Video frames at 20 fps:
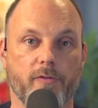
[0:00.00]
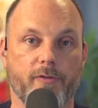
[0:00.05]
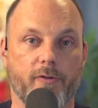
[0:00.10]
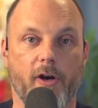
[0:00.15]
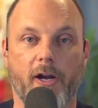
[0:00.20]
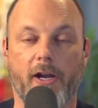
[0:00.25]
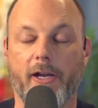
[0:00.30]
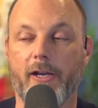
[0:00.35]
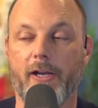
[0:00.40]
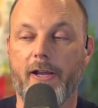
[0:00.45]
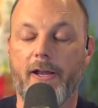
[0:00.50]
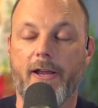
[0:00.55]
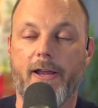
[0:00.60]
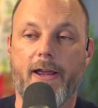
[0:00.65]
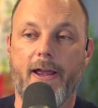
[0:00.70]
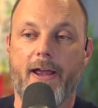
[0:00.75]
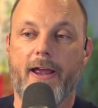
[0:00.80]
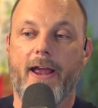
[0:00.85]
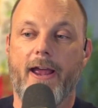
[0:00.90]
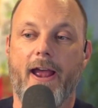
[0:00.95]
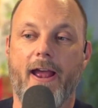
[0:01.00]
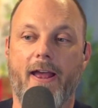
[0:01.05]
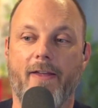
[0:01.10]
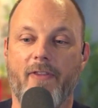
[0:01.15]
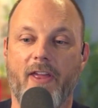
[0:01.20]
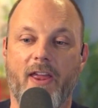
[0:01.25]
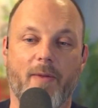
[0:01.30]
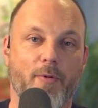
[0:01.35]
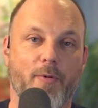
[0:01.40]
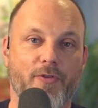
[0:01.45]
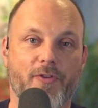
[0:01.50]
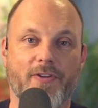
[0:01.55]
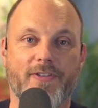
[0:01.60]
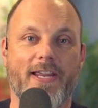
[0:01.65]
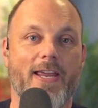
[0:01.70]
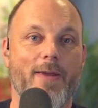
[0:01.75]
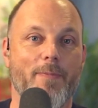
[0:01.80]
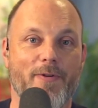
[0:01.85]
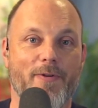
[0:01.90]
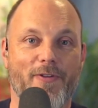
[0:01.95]
right? And they put the
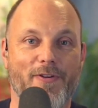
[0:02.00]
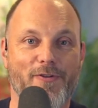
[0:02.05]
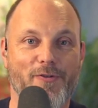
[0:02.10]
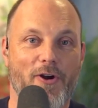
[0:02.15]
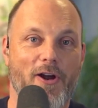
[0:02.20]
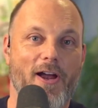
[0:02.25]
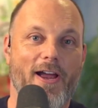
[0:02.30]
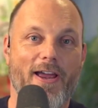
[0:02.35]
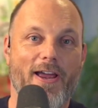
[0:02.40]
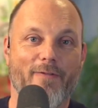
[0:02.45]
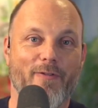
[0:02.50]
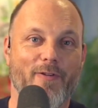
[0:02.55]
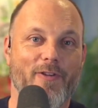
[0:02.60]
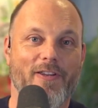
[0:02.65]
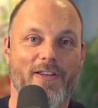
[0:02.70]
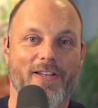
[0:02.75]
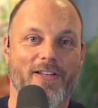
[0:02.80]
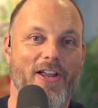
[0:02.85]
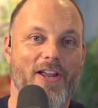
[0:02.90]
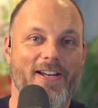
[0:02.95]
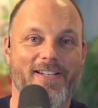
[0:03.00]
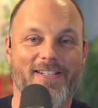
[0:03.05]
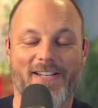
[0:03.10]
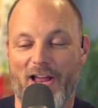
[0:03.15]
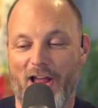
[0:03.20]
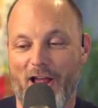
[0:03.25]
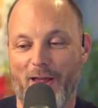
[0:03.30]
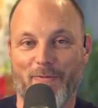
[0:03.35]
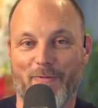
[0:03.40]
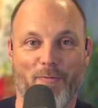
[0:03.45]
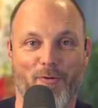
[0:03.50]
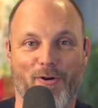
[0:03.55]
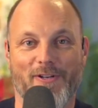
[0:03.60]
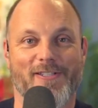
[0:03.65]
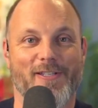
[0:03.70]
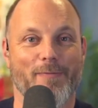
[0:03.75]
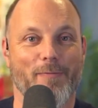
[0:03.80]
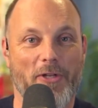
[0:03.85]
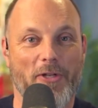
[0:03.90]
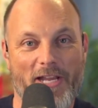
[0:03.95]
tape in the drive and they a lot of time they press
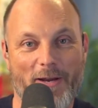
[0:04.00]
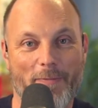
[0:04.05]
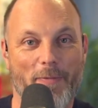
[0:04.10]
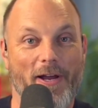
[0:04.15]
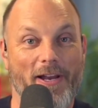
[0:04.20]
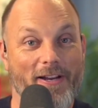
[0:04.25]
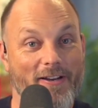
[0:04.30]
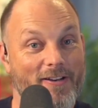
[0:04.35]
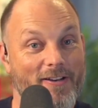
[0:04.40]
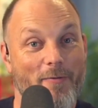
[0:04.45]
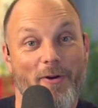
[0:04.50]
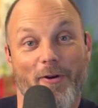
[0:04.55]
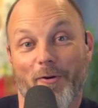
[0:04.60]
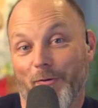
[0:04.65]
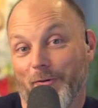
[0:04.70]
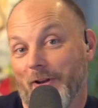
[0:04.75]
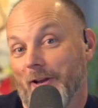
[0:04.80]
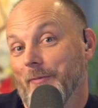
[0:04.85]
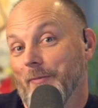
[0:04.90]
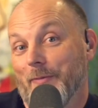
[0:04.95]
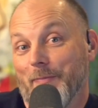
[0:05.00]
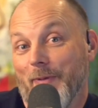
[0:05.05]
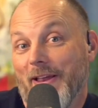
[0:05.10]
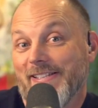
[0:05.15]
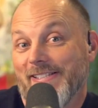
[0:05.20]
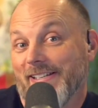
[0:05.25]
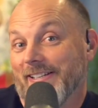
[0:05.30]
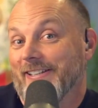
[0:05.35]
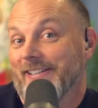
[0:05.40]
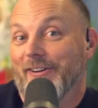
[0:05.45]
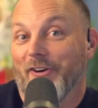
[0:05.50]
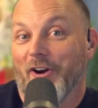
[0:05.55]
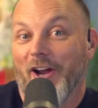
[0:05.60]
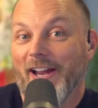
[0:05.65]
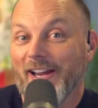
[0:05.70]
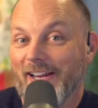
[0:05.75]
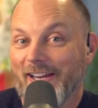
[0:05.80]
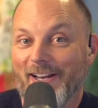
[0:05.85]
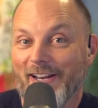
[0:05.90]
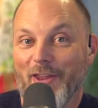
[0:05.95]
the play button. I mean basically,
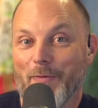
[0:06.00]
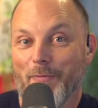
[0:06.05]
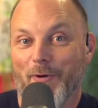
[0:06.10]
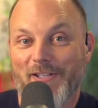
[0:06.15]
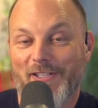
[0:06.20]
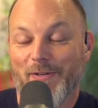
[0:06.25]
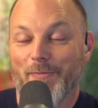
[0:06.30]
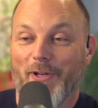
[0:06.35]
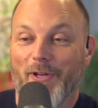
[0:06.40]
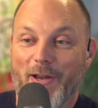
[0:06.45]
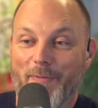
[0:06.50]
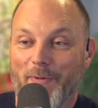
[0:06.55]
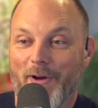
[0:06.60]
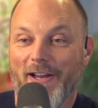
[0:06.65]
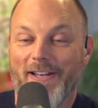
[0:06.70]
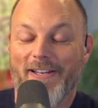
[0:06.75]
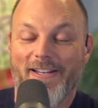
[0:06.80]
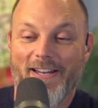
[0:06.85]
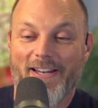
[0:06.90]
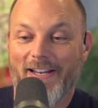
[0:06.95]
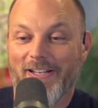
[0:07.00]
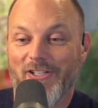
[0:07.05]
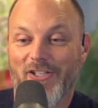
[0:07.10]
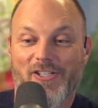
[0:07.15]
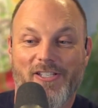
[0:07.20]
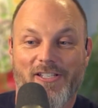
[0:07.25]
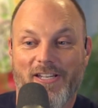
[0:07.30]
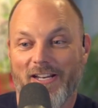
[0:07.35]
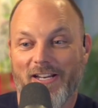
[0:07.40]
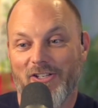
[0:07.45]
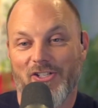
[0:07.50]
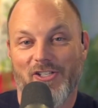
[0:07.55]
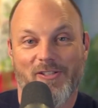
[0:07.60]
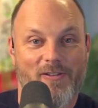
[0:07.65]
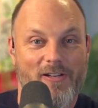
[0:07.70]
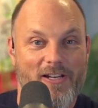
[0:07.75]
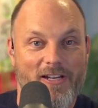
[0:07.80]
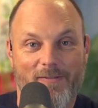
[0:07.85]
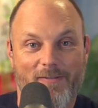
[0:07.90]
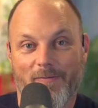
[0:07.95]
right? They press the play button and it just
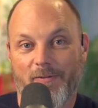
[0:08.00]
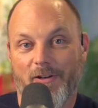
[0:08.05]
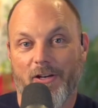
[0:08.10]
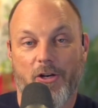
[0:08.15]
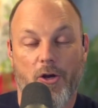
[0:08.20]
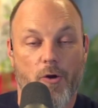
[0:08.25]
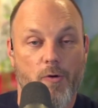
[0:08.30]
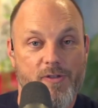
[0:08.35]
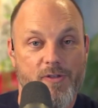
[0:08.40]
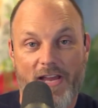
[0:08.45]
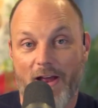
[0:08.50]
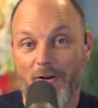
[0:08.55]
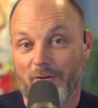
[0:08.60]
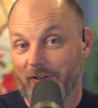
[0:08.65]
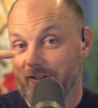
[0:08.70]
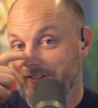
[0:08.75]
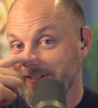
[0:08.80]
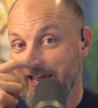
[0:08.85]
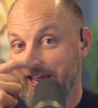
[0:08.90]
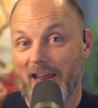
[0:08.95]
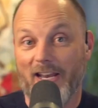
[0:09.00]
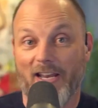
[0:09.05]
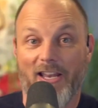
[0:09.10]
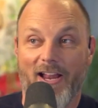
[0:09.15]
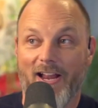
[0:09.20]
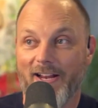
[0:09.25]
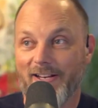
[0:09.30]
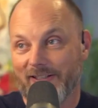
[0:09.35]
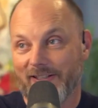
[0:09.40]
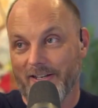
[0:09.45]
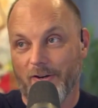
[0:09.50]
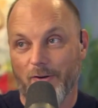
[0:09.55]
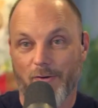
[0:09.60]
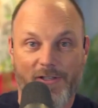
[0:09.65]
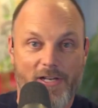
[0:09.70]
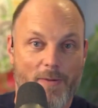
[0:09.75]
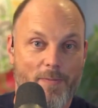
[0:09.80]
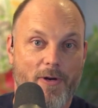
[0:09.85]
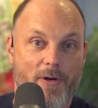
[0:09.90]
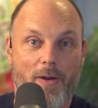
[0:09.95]
goes out to the satellites and
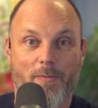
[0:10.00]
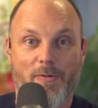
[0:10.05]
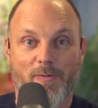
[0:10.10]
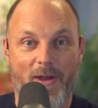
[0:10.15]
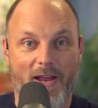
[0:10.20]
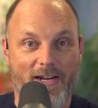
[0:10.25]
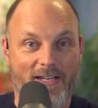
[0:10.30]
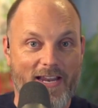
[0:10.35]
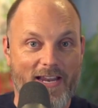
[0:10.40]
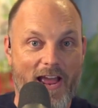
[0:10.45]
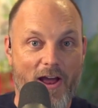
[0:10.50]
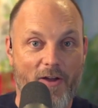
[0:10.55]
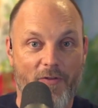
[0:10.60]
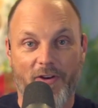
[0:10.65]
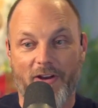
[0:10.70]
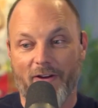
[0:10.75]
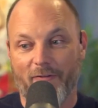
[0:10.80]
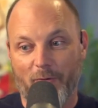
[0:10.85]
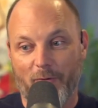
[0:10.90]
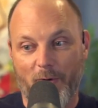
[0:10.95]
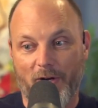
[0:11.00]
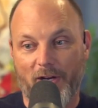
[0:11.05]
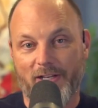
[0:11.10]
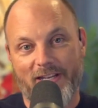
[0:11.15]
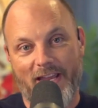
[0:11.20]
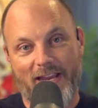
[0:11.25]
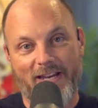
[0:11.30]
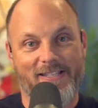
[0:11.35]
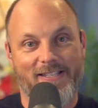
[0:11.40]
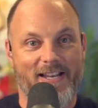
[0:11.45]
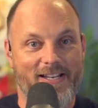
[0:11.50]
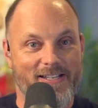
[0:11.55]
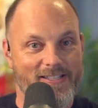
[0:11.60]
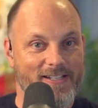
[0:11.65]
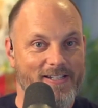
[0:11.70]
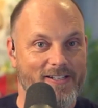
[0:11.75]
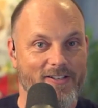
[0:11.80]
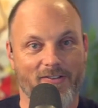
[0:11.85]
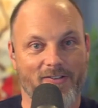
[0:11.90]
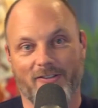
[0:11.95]
goes up and comes back down. Then everybody takes that
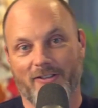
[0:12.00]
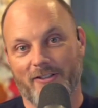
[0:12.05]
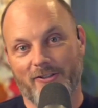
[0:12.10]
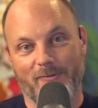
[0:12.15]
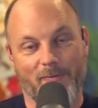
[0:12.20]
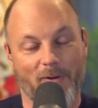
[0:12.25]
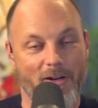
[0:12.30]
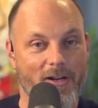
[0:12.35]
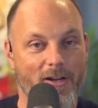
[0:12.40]
signal and